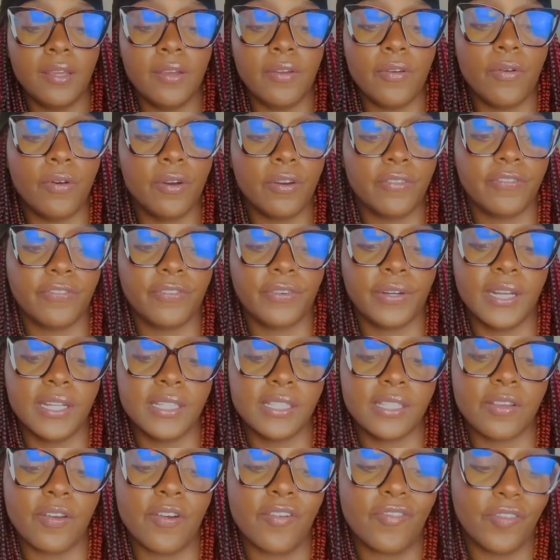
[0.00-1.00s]
or
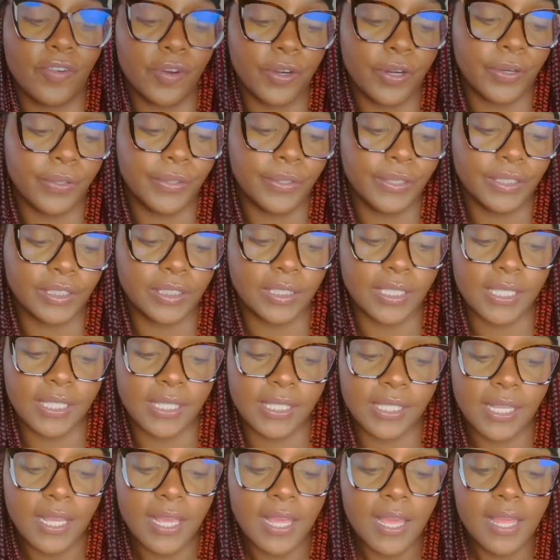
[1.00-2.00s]
friends over, or
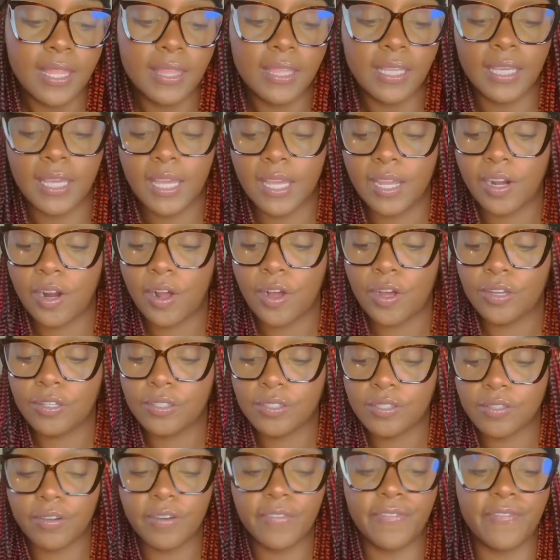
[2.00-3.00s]
just the
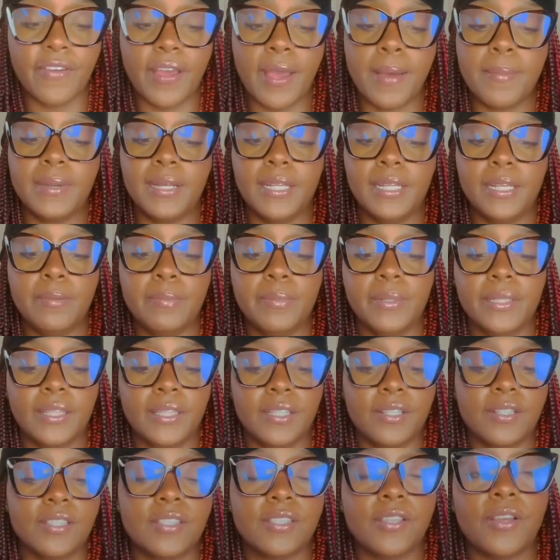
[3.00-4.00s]
kiddos or family. But
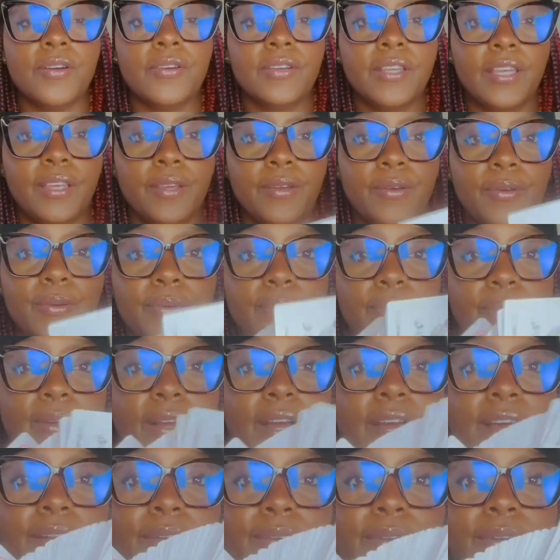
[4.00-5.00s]
they're so cute.
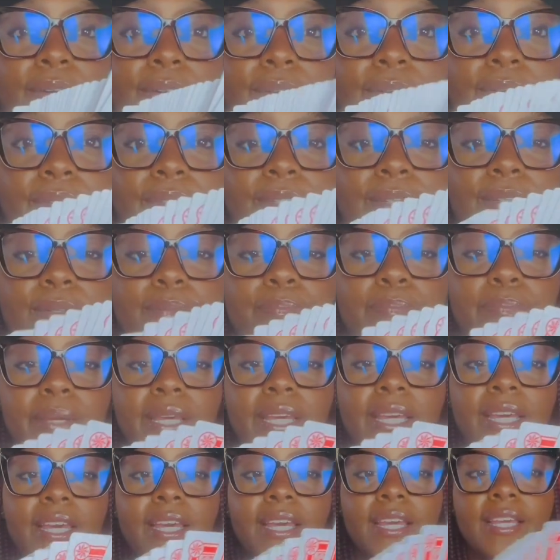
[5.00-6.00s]
I don't know, they're
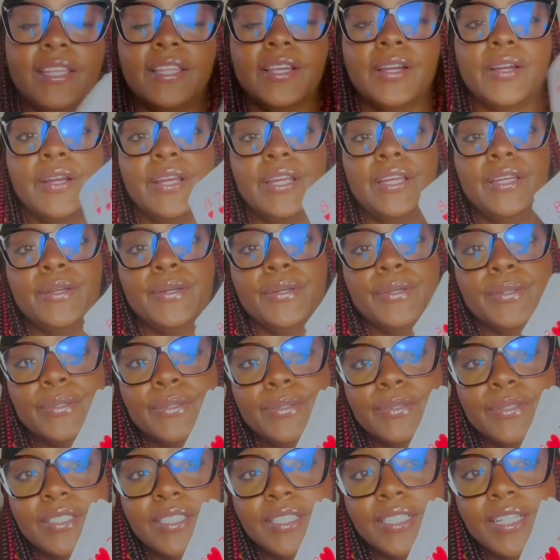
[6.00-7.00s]
big, they're
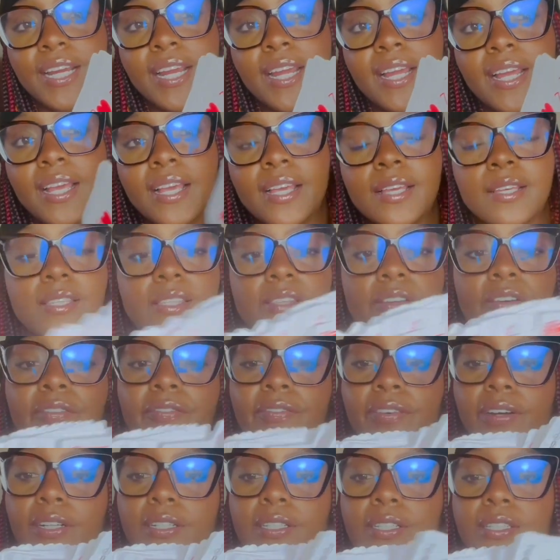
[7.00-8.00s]
huge. It's so
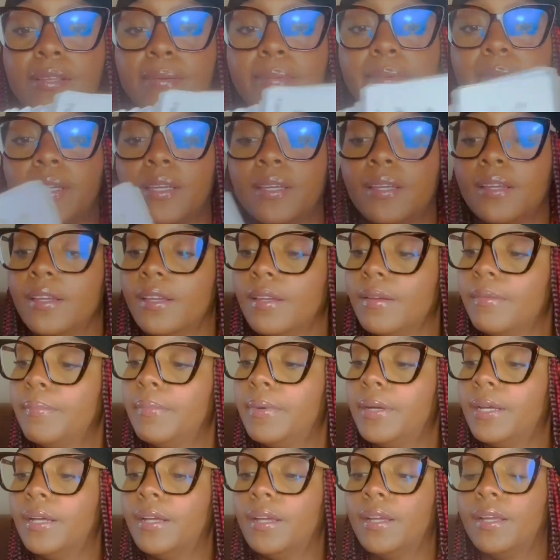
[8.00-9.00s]
funny to me,
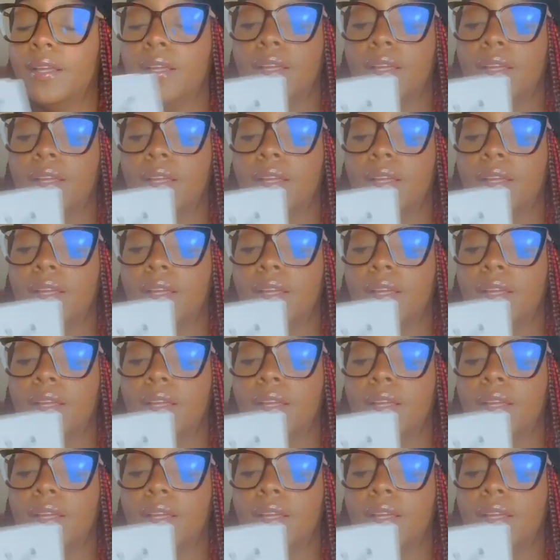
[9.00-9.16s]
but